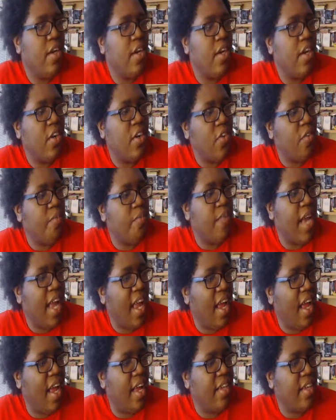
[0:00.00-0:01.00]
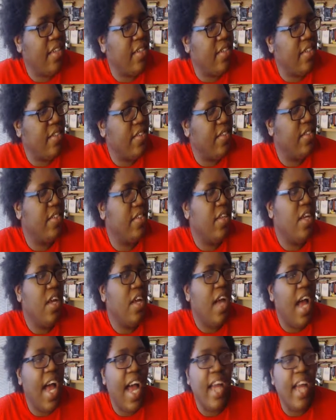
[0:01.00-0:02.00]
Oh, man.
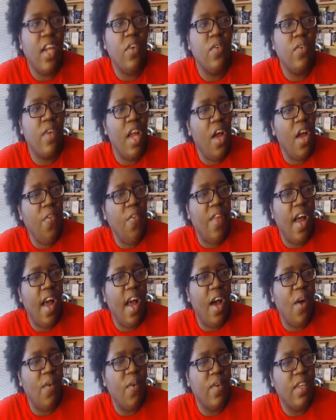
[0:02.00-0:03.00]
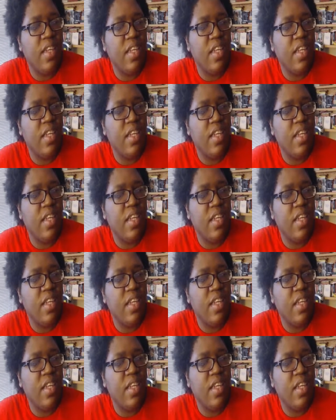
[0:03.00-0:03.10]
I don't know, though.